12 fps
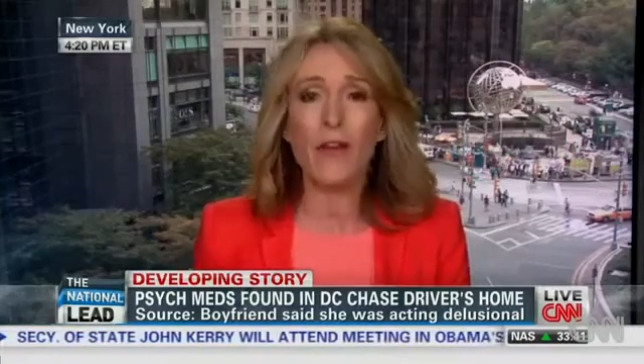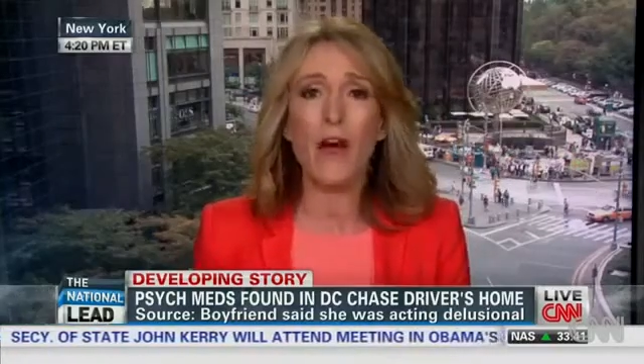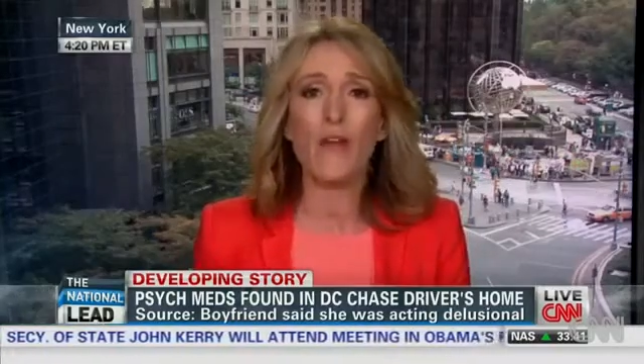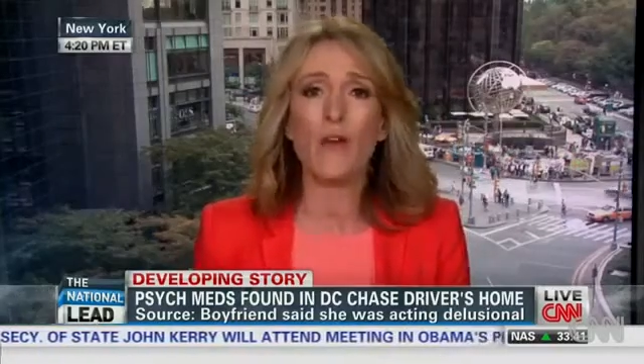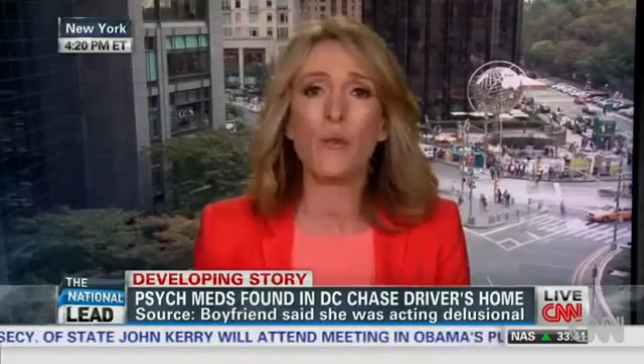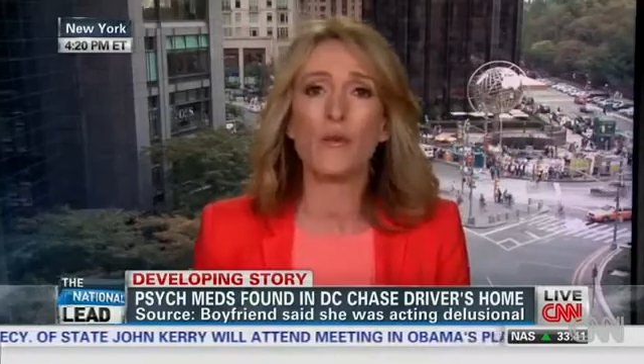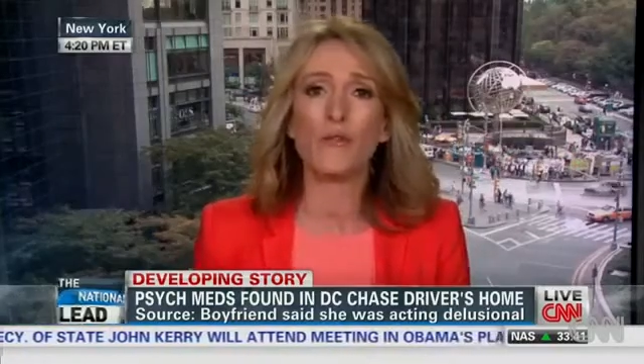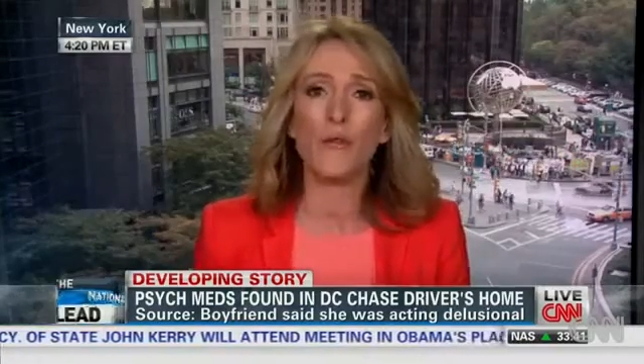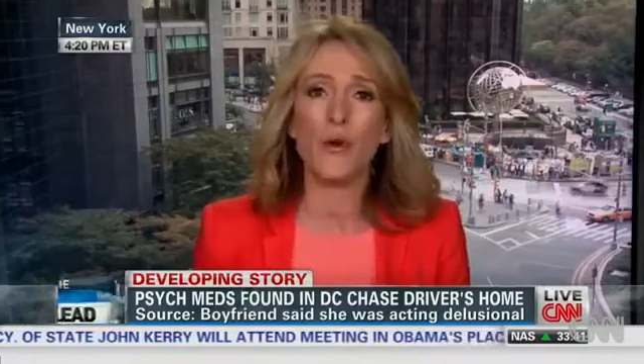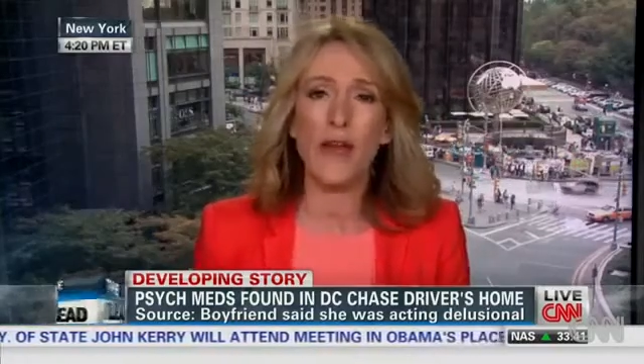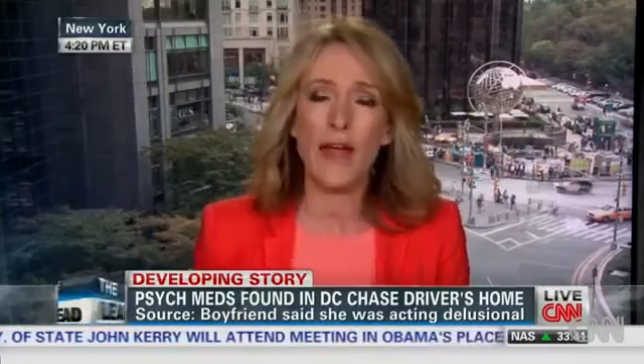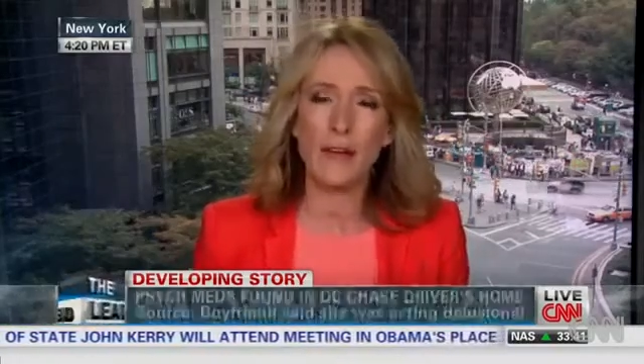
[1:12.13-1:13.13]
The other was
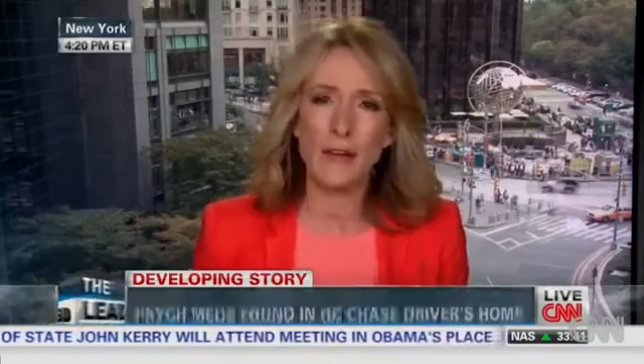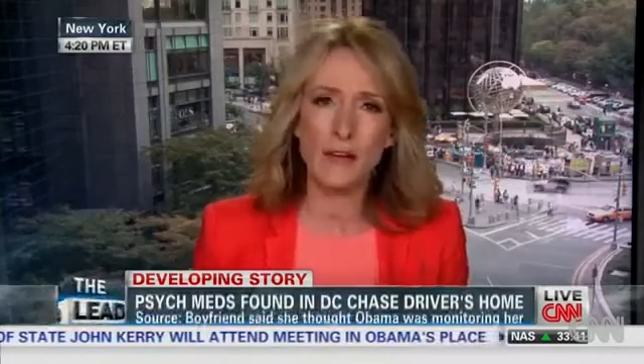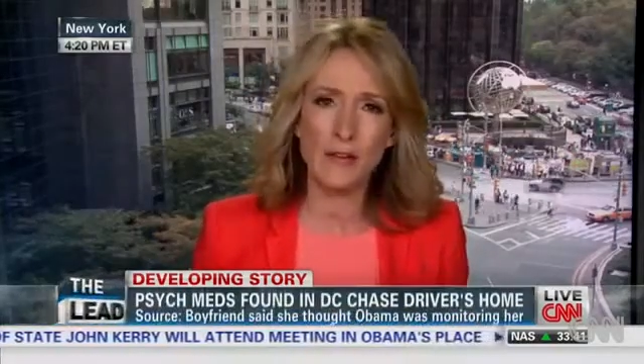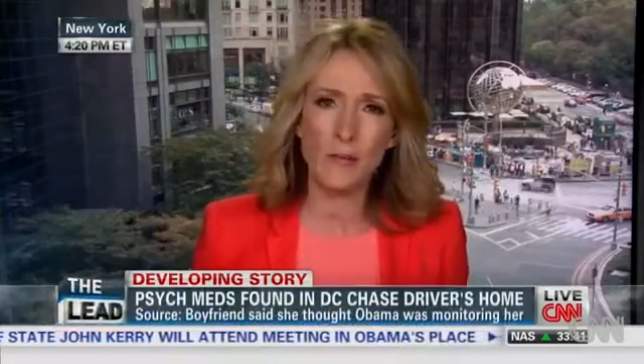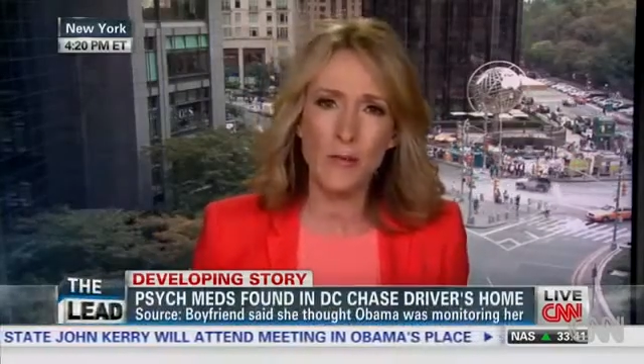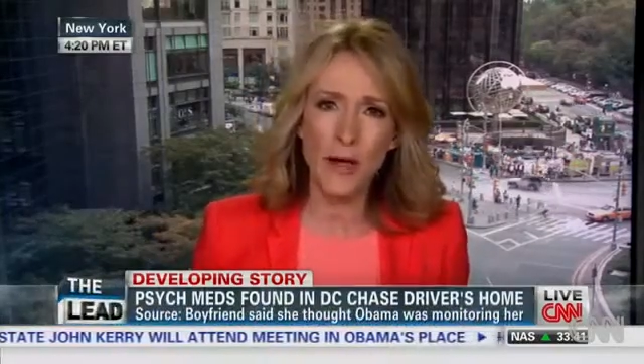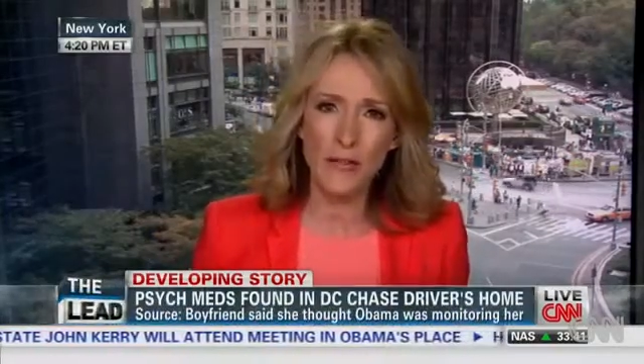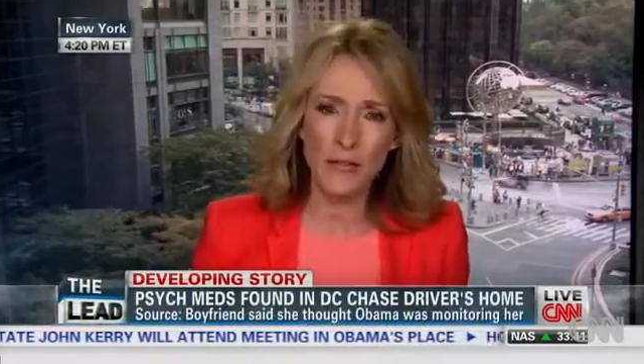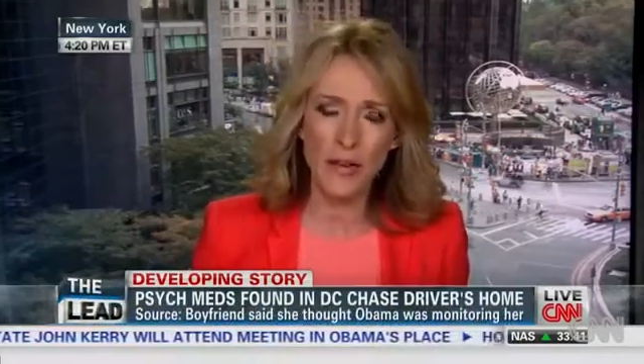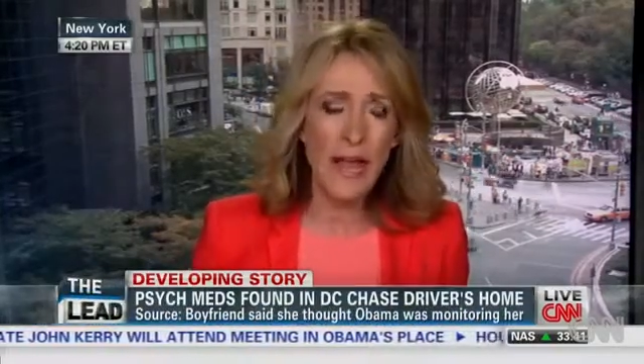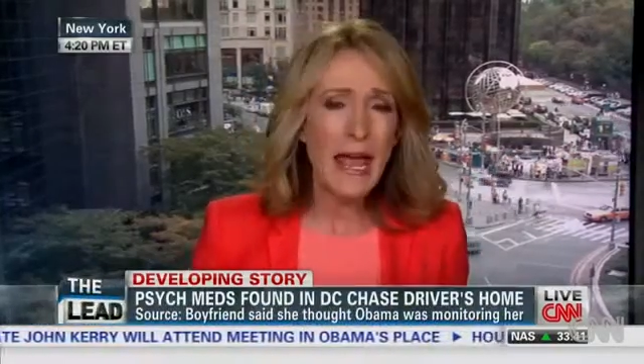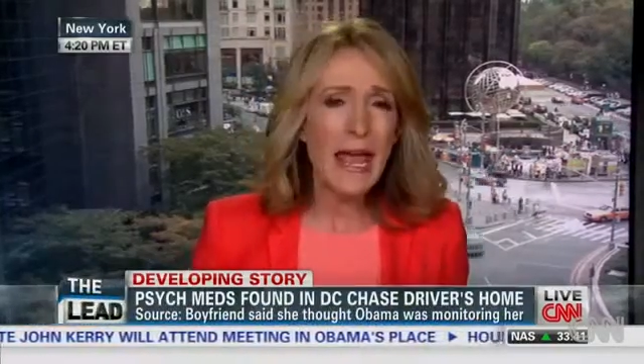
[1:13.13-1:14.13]
for an antidepressant.